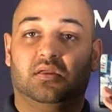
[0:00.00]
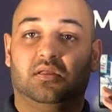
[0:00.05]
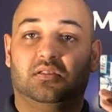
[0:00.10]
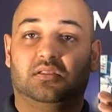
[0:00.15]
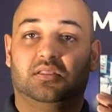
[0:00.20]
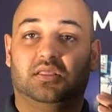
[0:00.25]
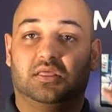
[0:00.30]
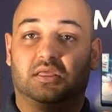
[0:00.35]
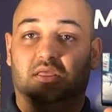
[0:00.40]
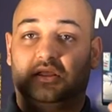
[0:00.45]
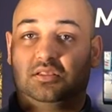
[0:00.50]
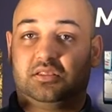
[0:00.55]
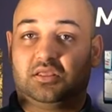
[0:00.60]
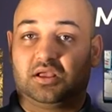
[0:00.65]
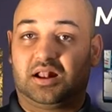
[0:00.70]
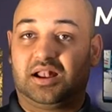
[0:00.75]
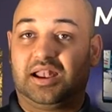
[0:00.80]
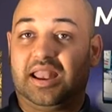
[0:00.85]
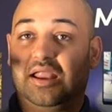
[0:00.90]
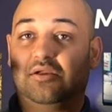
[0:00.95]
the
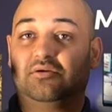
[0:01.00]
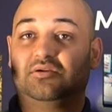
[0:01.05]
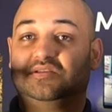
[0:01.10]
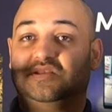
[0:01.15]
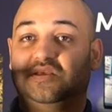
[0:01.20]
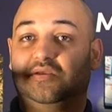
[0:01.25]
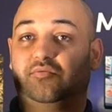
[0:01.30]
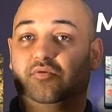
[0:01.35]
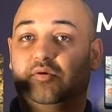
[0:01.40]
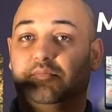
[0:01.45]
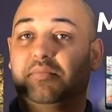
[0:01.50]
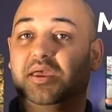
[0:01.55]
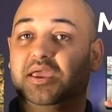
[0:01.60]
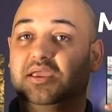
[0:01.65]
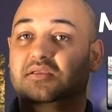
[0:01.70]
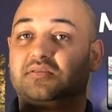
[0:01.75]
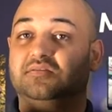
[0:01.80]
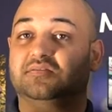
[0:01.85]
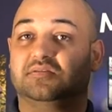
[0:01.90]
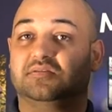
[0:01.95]
clarity
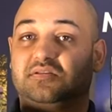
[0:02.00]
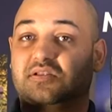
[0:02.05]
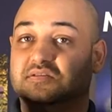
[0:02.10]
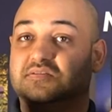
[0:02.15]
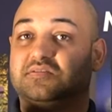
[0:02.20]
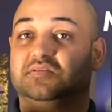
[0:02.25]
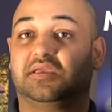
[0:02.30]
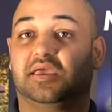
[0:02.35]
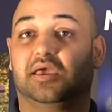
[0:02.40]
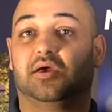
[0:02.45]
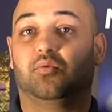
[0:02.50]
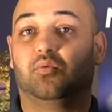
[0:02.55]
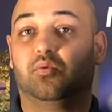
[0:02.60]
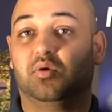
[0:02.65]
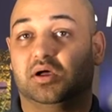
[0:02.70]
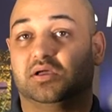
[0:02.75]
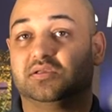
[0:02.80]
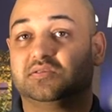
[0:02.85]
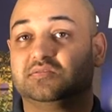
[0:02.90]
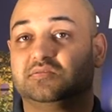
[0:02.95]
remains doesn't get
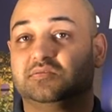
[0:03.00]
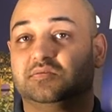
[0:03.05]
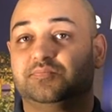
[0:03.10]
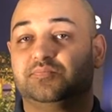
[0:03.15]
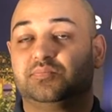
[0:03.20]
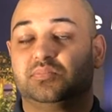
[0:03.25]
worse.